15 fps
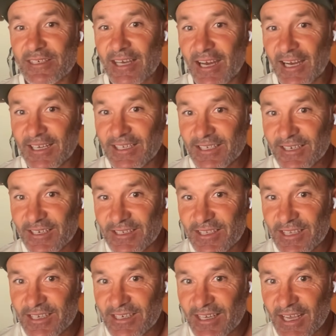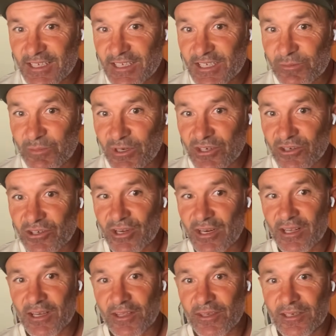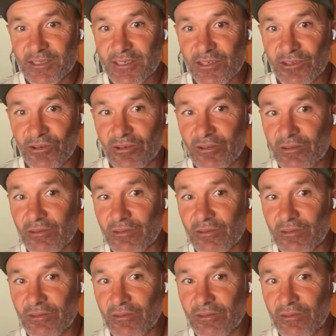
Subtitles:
tight it is these days, especially on a track like this, you